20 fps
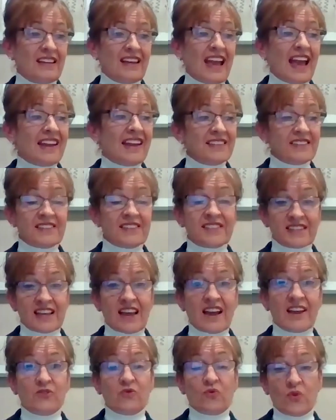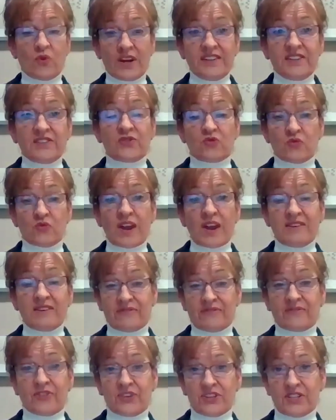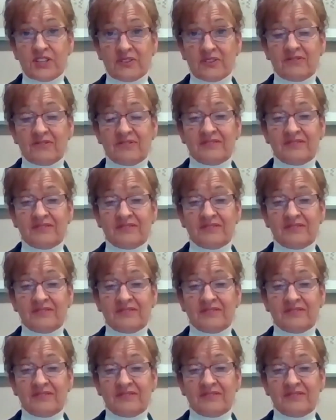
and decide what is right for you.